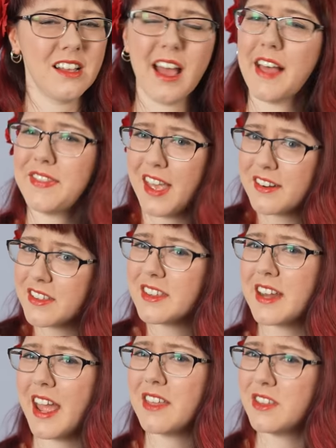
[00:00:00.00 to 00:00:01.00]
At the end of the
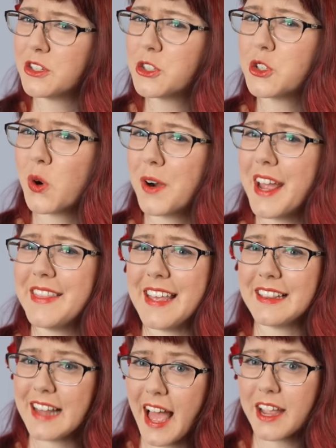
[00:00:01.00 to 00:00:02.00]
day, this story and
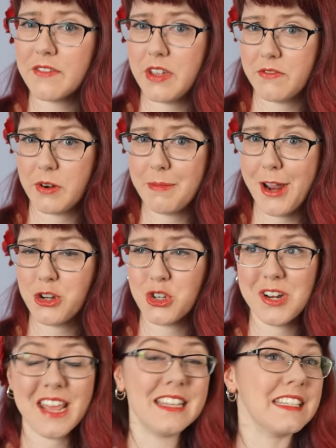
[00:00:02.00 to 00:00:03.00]
the lack of
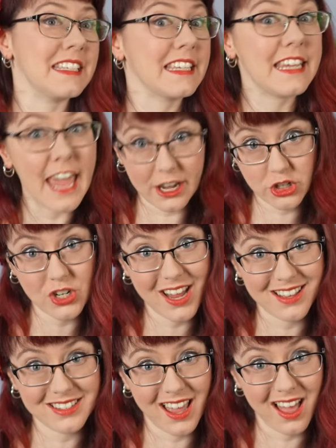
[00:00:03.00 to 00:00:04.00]
information is sketchy
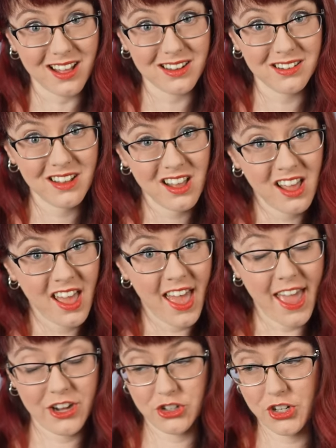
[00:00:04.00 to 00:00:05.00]
as hell.
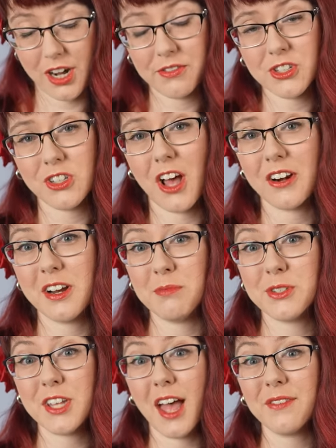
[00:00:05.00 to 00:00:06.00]
As Sheriff Slaughter
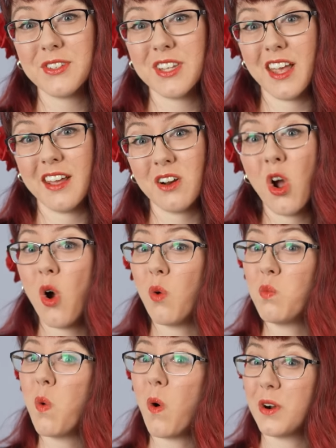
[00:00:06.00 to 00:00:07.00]
himself said,
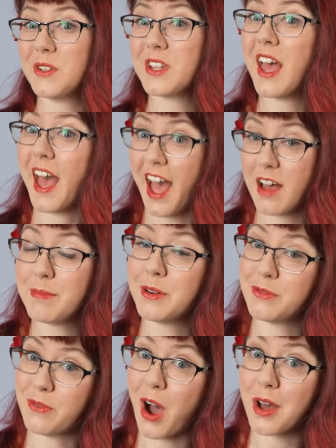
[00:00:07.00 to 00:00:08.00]
wars have
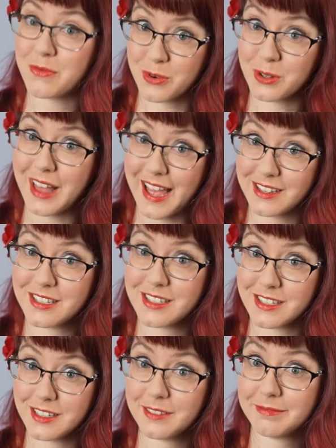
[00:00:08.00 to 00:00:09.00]
been fought for
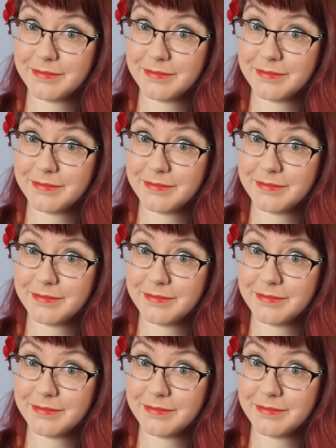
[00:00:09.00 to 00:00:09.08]
less.